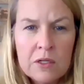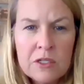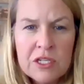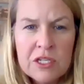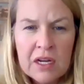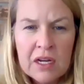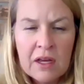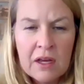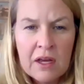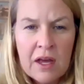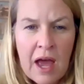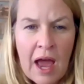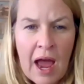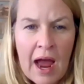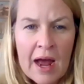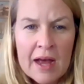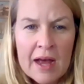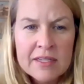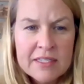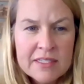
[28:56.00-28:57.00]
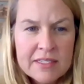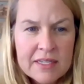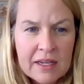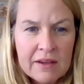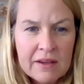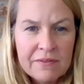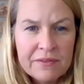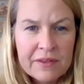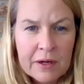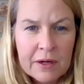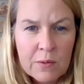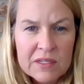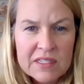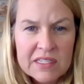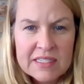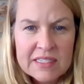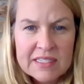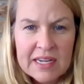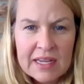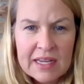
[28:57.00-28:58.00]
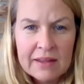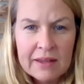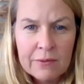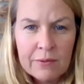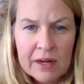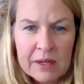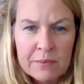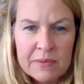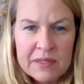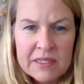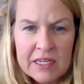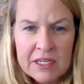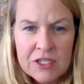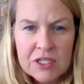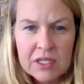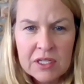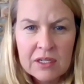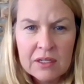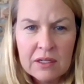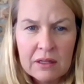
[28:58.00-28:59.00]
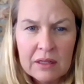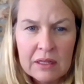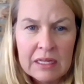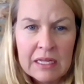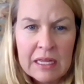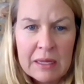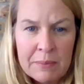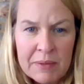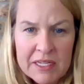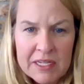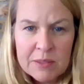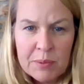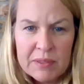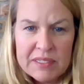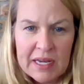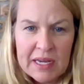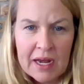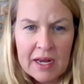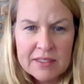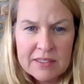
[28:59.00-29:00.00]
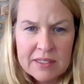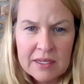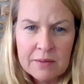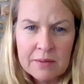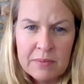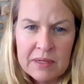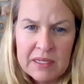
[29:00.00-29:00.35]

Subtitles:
Jenna asked if there was a daily recommendation limit to potassium